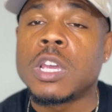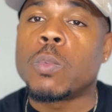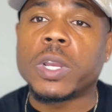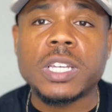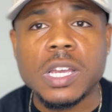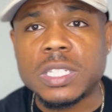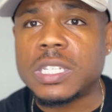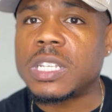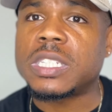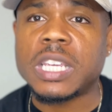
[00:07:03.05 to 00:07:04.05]
when it comes to
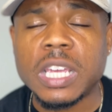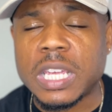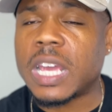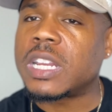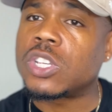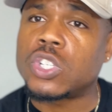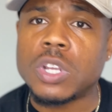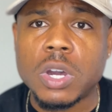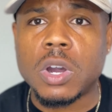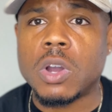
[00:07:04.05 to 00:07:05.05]
this heat and these
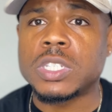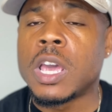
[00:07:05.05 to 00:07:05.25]
dogs,